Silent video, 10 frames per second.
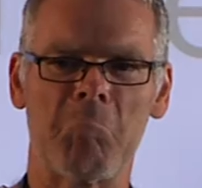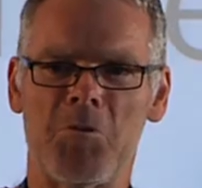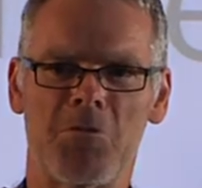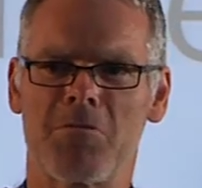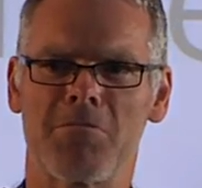
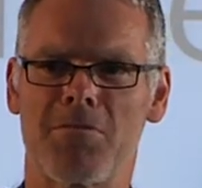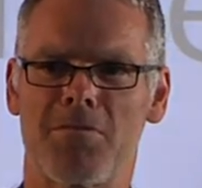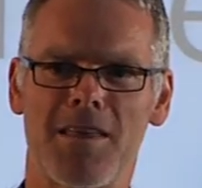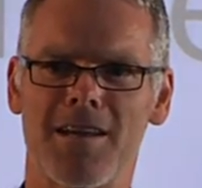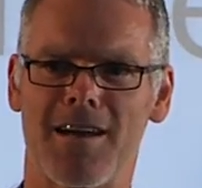you don't
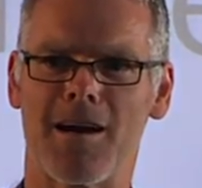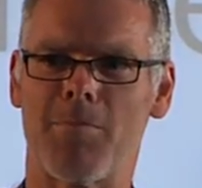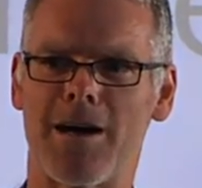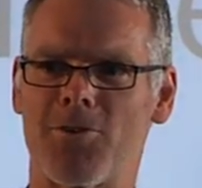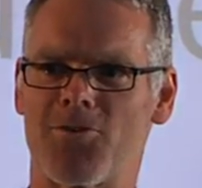think
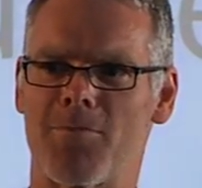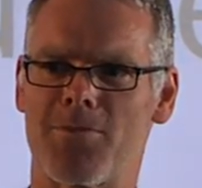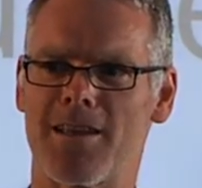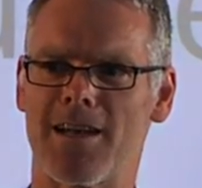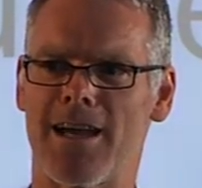about
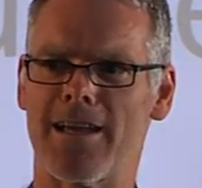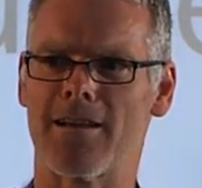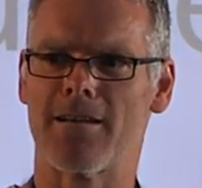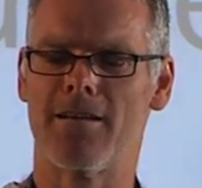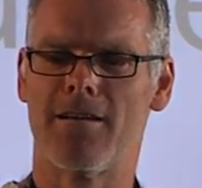something
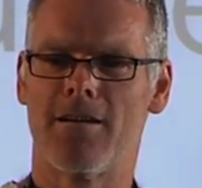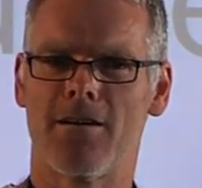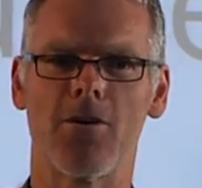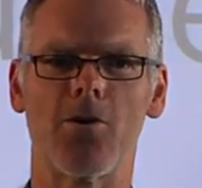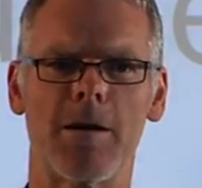like,
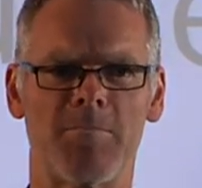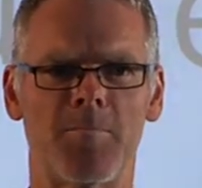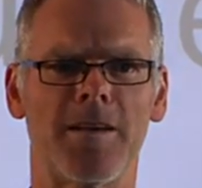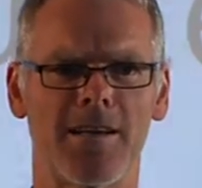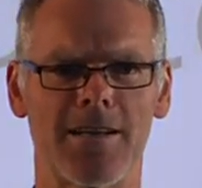oh, I'm
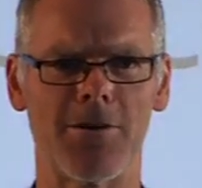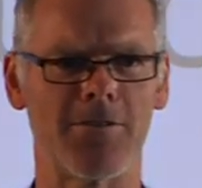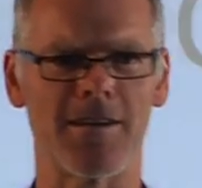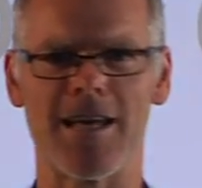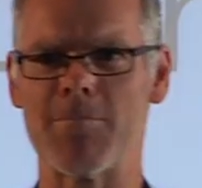speaking now in
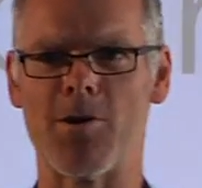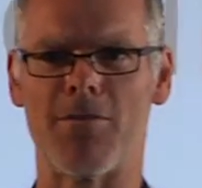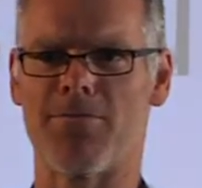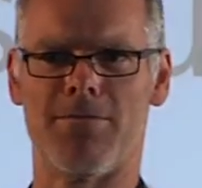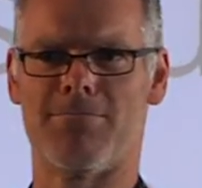the name
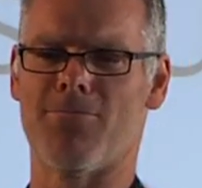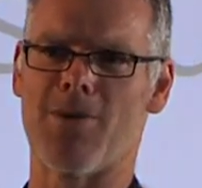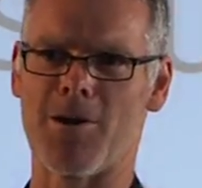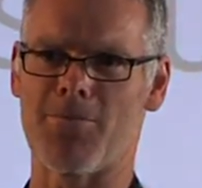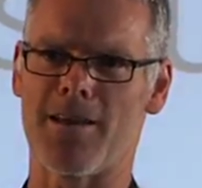of
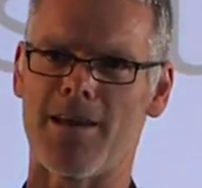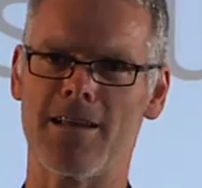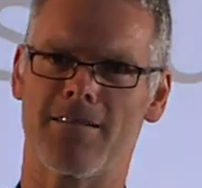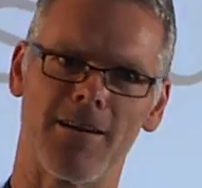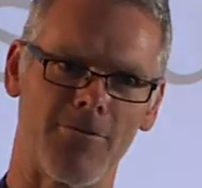one of the
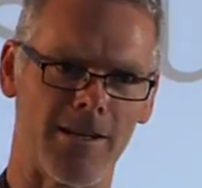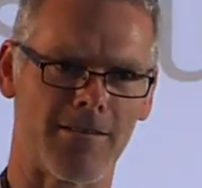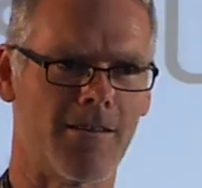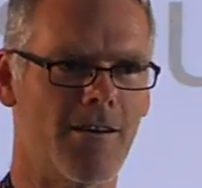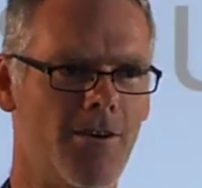
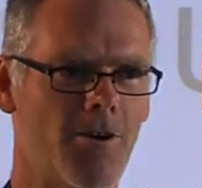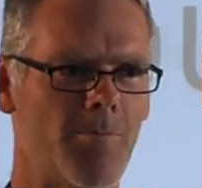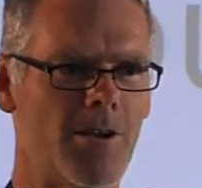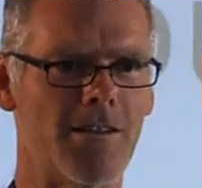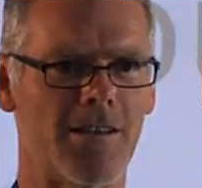800
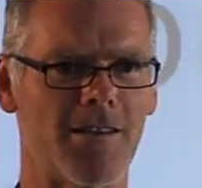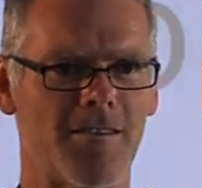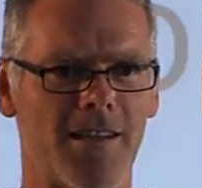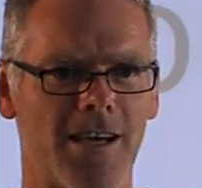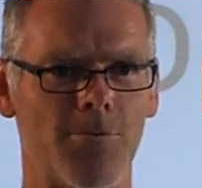
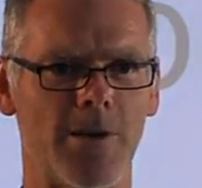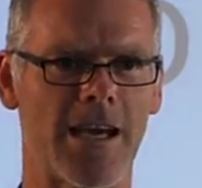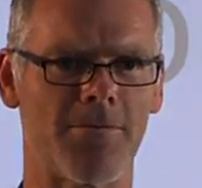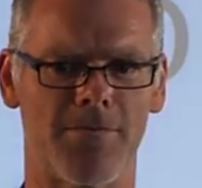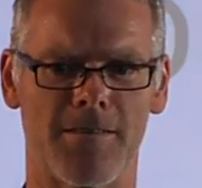communities that we
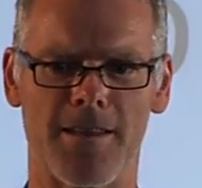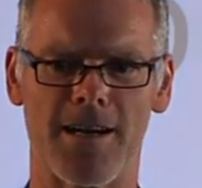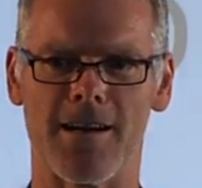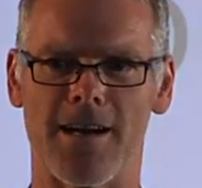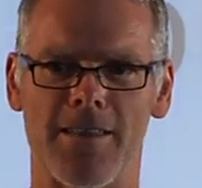have
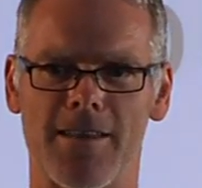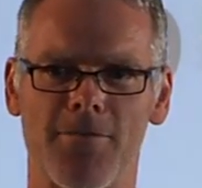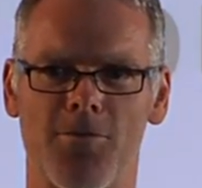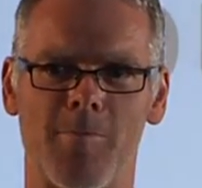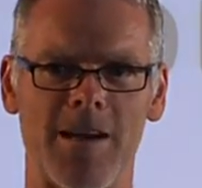there, and
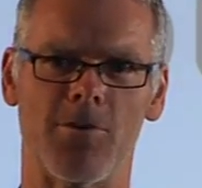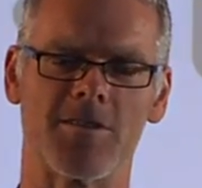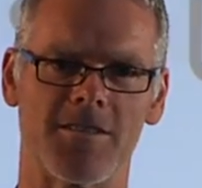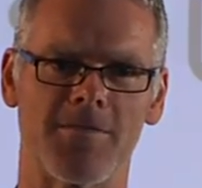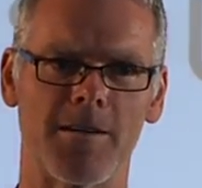therefore my voice
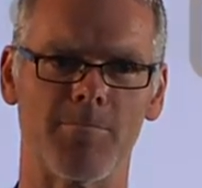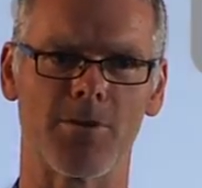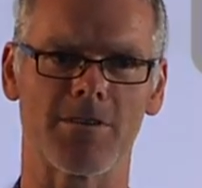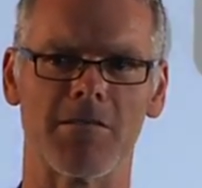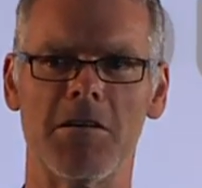is very
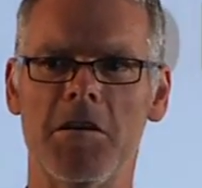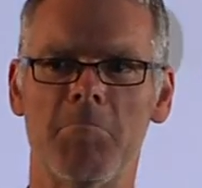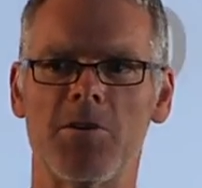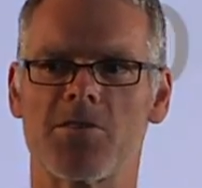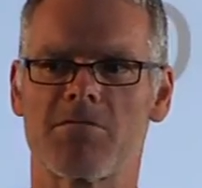important.
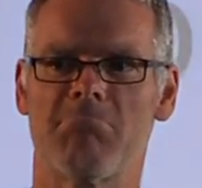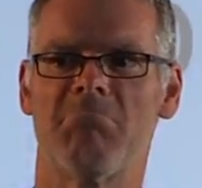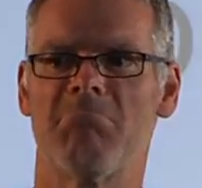Because